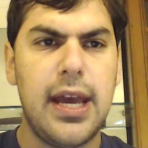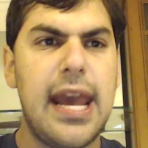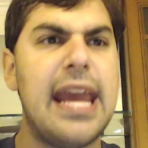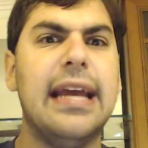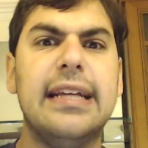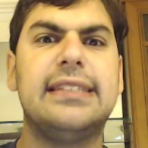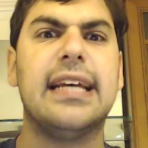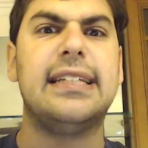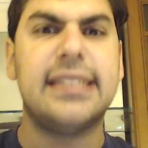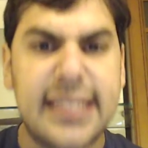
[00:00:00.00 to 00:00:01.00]
It is a
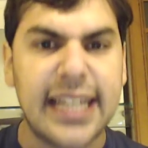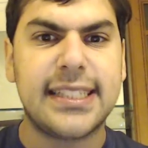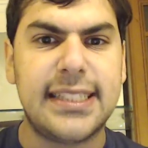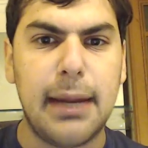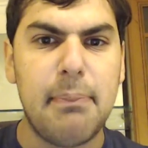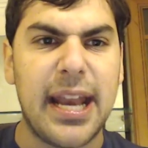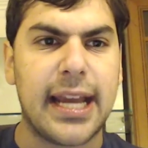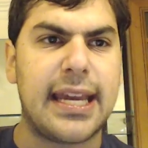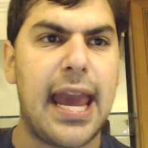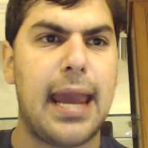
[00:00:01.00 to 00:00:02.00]

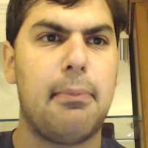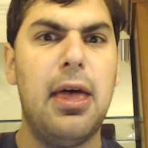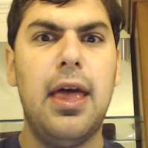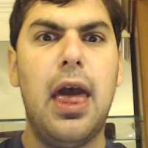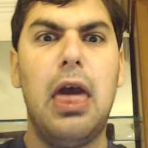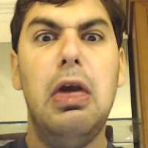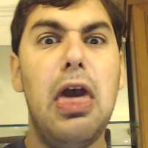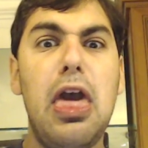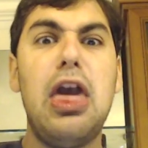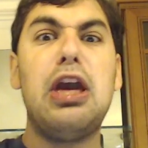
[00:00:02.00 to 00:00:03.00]
60-minute game.
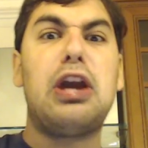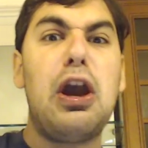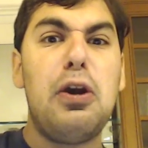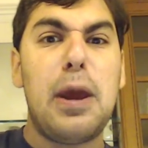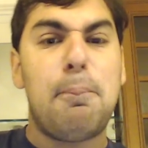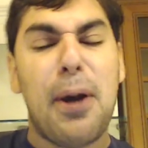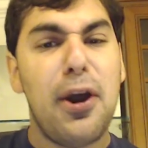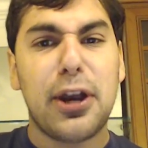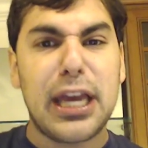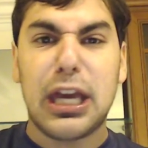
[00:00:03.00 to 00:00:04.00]
Cody
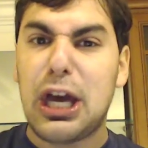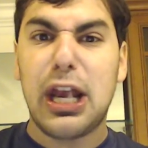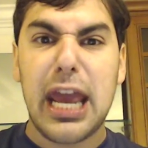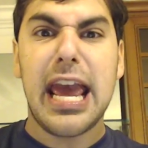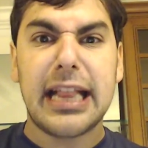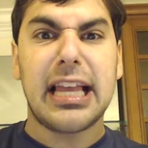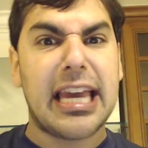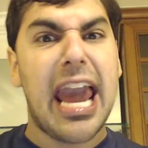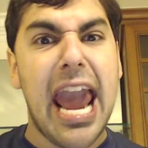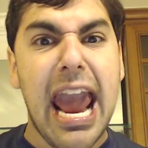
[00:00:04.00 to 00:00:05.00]
Parkey could have hit the
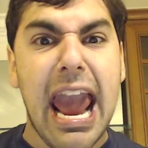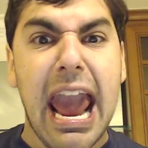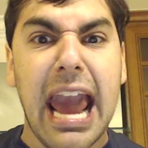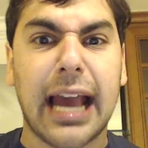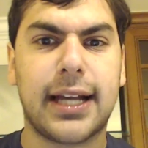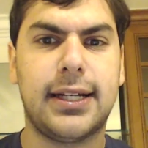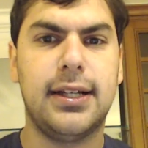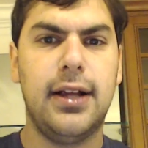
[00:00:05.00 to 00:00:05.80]
kick.